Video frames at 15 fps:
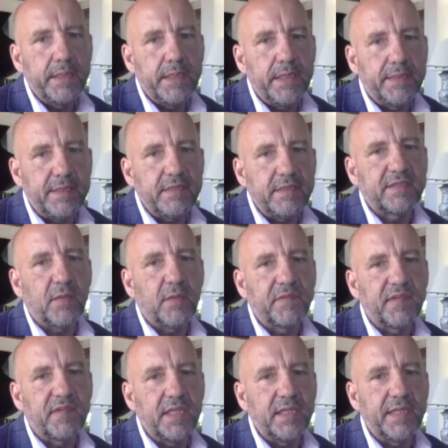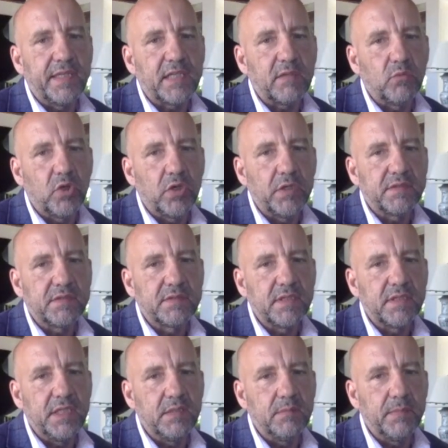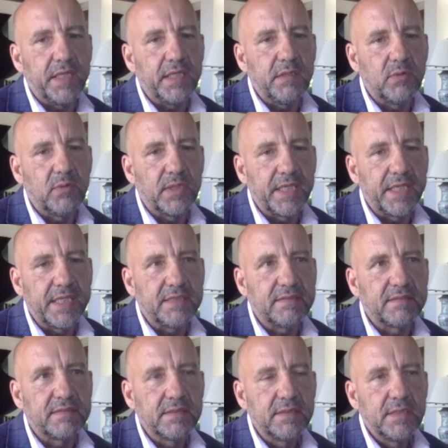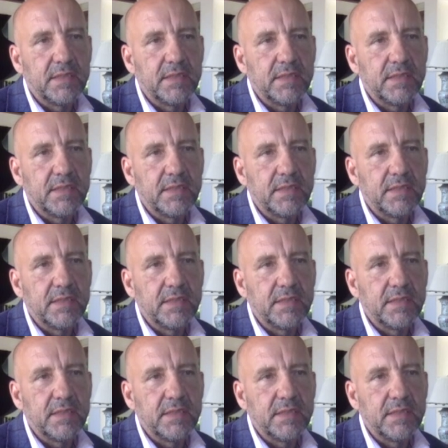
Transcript: did something that was in many ways